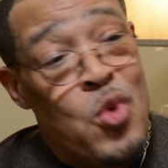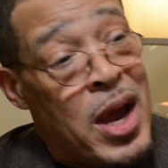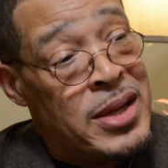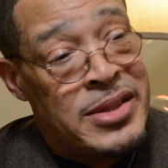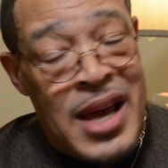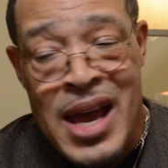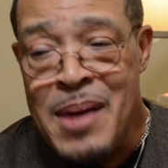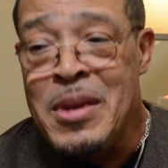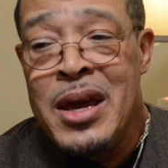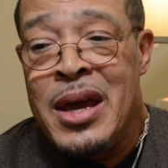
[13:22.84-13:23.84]
the right
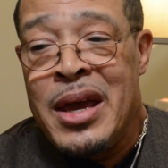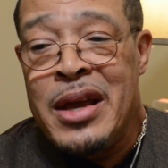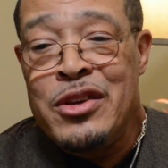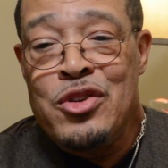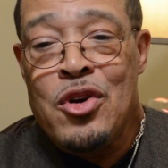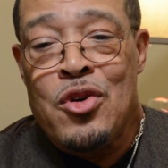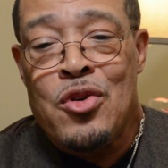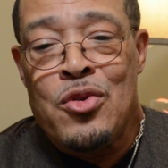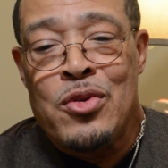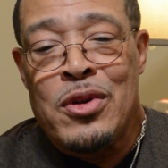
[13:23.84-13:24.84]
time,
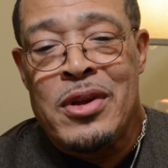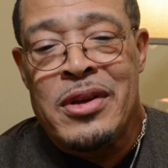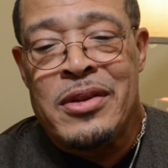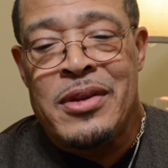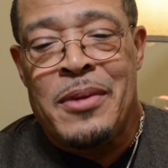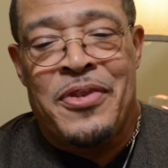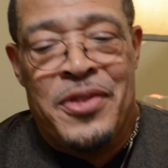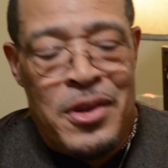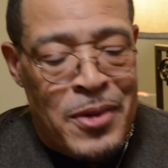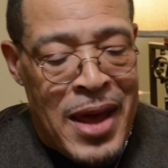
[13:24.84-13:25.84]
and
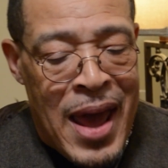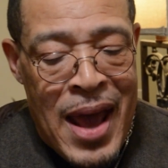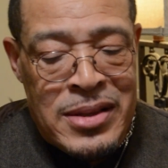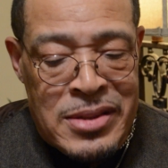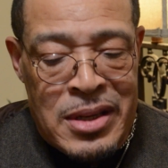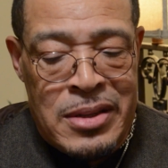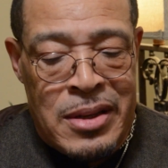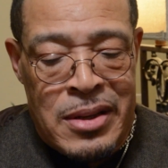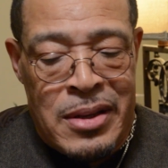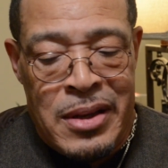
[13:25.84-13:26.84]
acting,
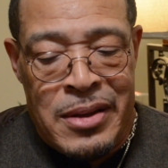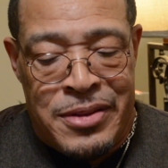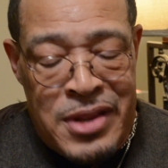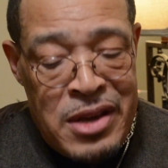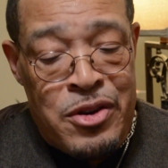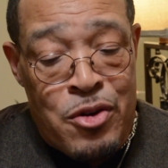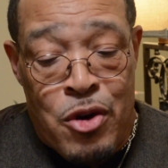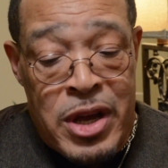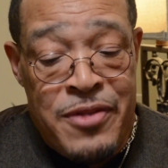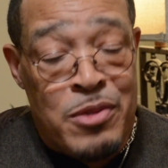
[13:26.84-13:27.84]
theater,
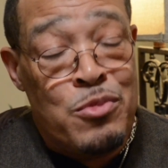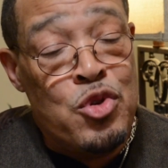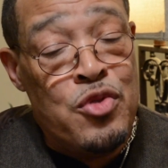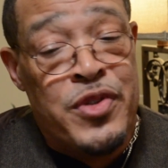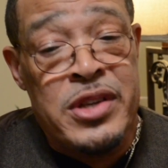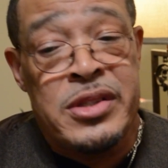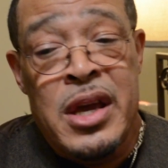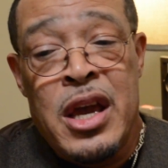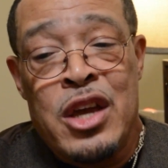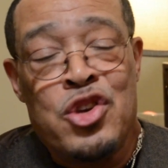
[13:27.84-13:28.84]
or even movies,
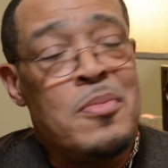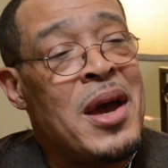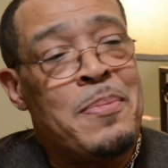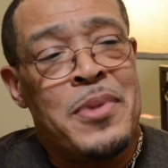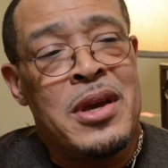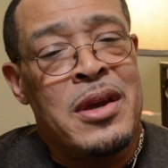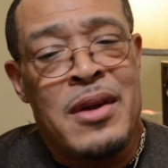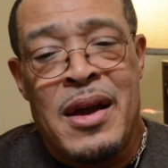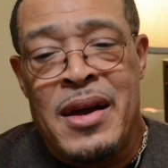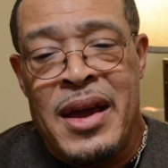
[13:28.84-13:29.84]
you might
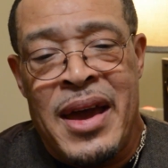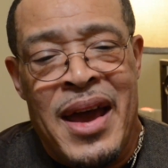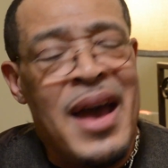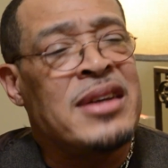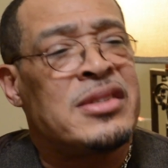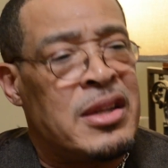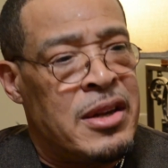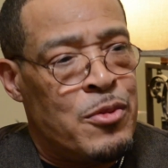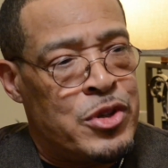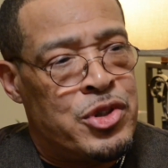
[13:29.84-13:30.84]
be excellent
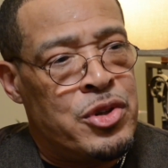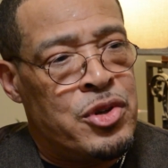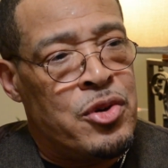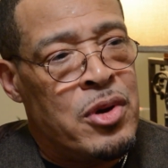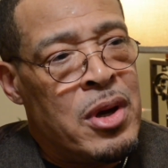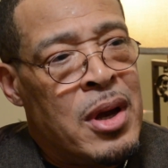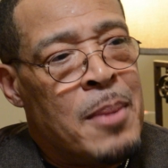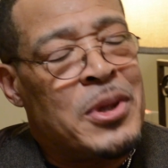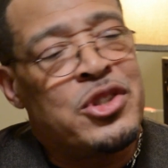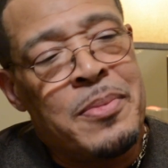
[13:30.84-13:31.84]
at what you do,
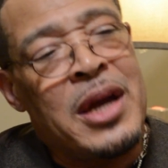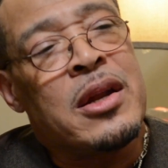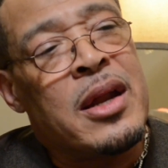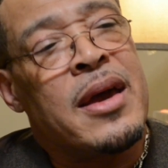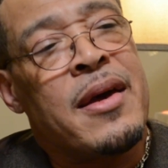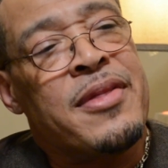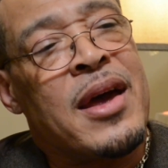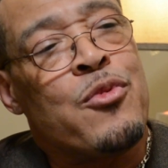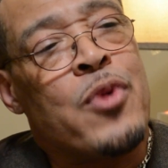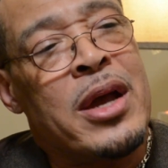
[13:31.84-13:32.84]
but you might not have
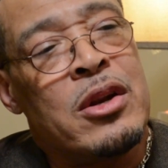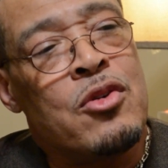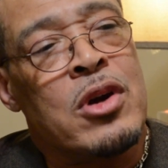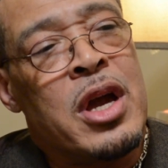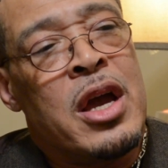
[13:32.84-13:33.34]
that right look.